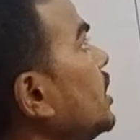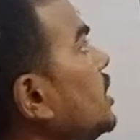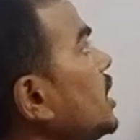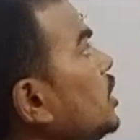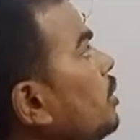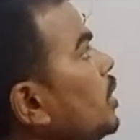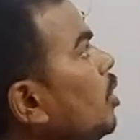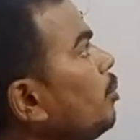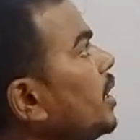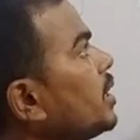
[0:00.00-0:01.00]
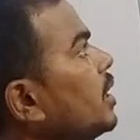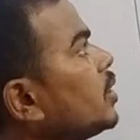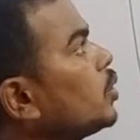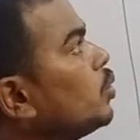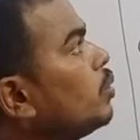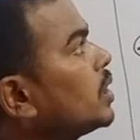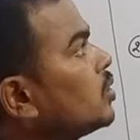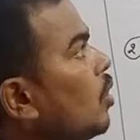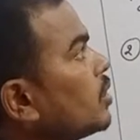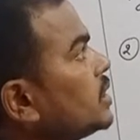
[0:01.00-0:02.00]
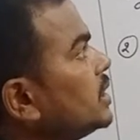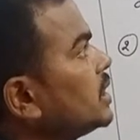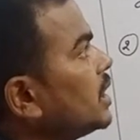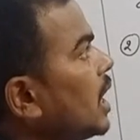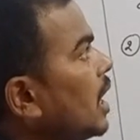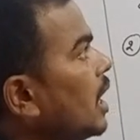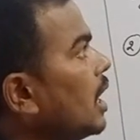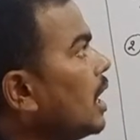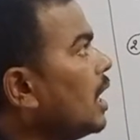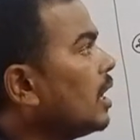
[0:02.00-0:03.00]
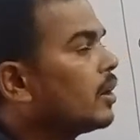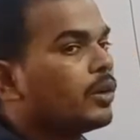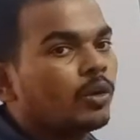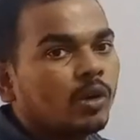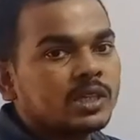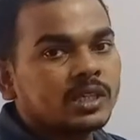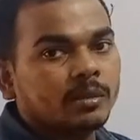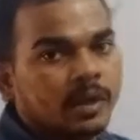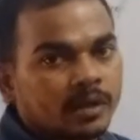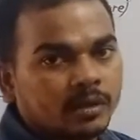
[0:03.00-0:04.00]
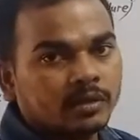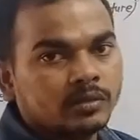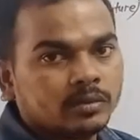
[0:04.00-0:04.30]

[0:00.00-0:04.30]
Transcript: the reactivity of metal toward the oxygen are not similar.